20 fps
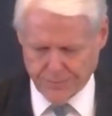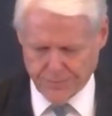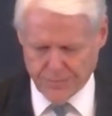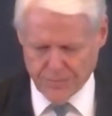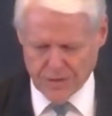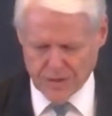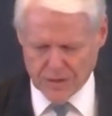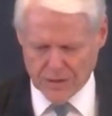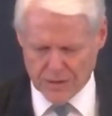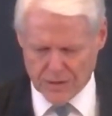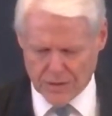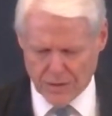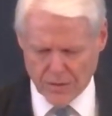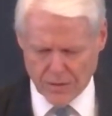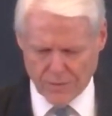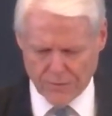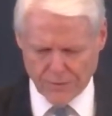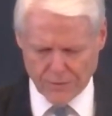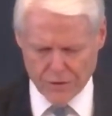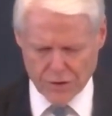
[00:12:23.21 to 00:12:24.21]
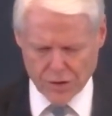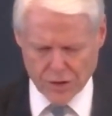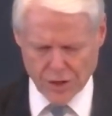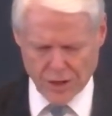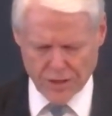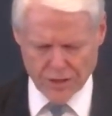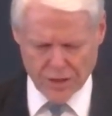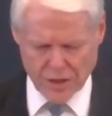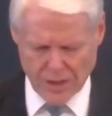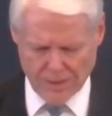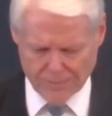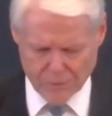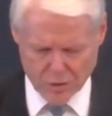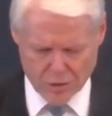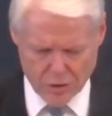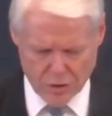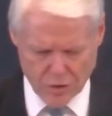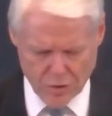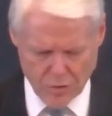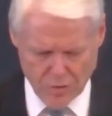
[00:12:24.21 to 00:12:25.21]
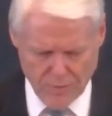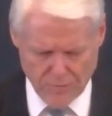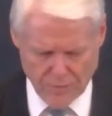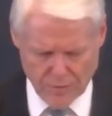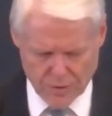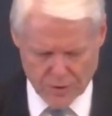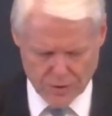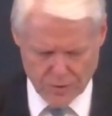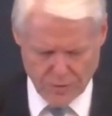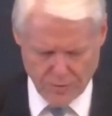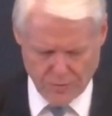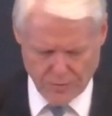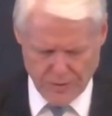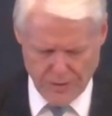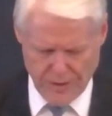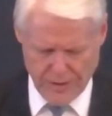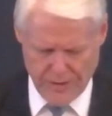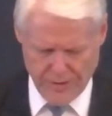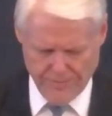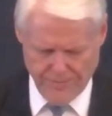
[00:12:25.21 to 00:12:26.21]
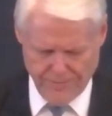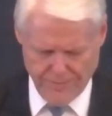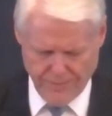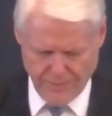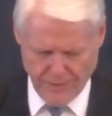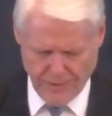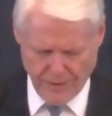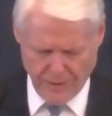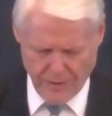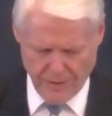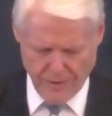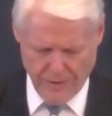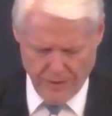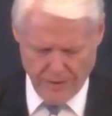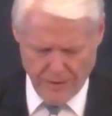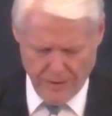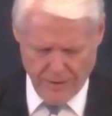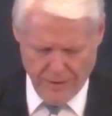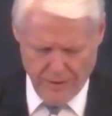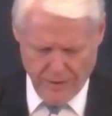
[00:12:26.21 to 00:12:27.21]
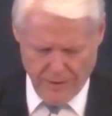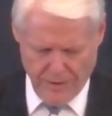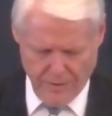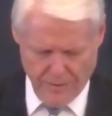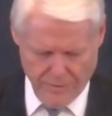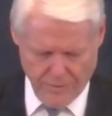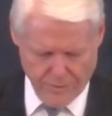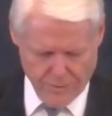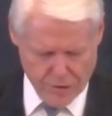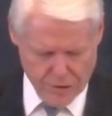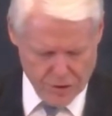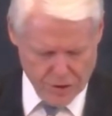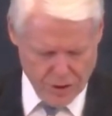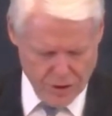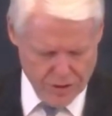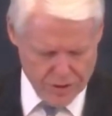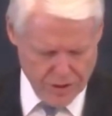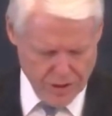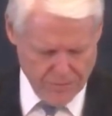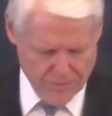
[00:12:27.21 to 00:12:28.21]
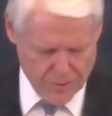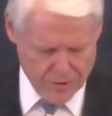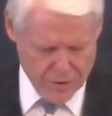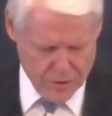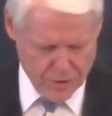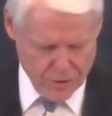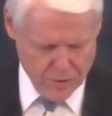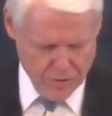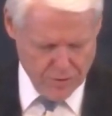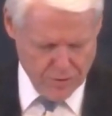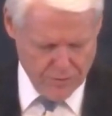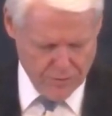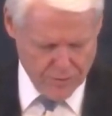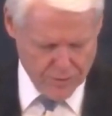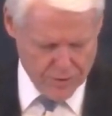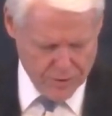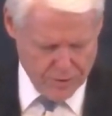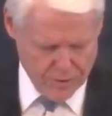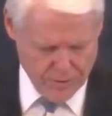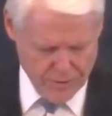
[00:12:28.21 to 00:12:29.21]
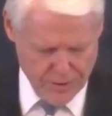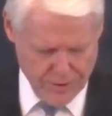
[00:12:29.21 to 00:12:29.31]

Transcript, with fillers: Let's go to 1 John chapter 2 and verse 3. 1 John chapter 2 and verse 3.